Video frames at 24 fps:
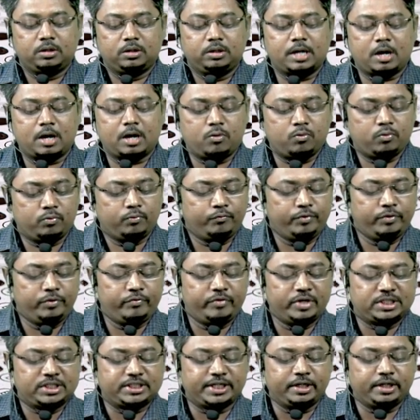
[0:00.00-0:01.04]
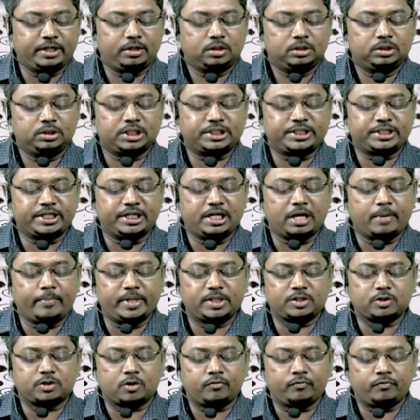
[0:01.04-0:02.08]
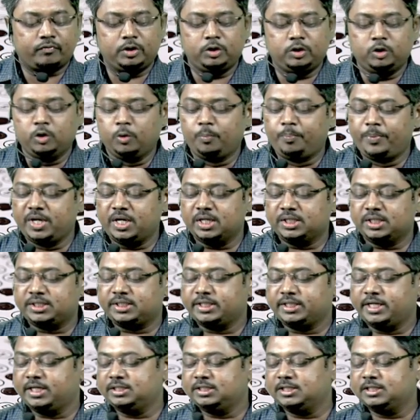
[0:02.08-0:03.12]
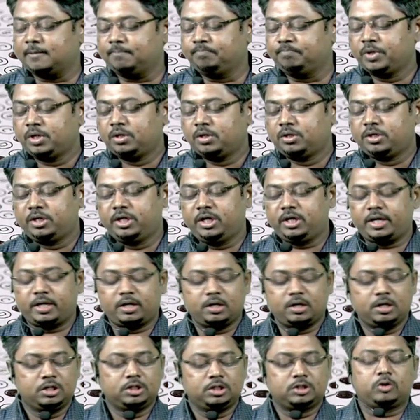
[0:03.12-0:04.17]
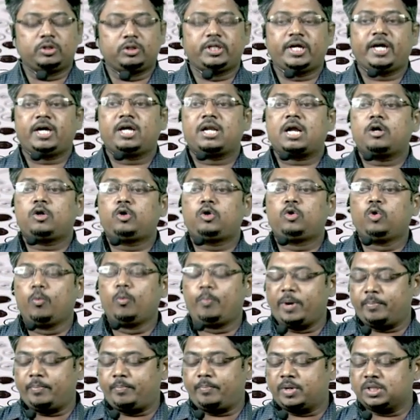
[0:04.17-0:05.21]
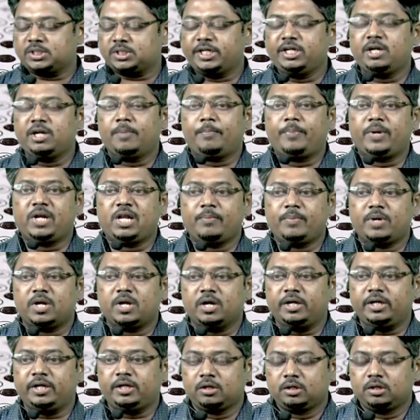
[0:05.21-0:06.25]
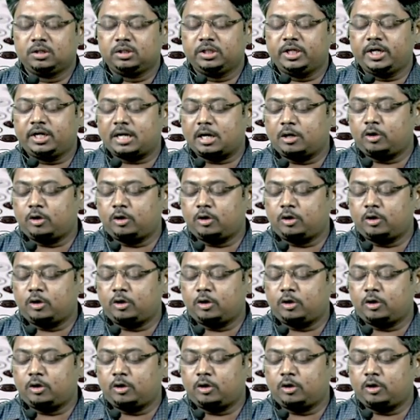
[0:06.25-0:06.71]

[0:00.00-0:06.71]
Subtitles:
Now we will see the syllabus of UPSC exam. Okay, so there are two papers in a preliminary. There are